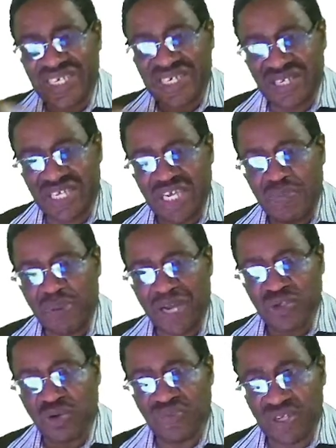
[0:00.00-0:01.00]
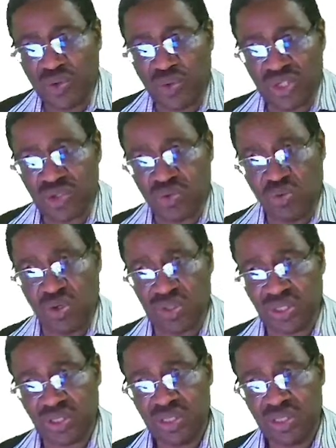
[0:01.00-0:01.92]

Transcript: tricky part of this question was.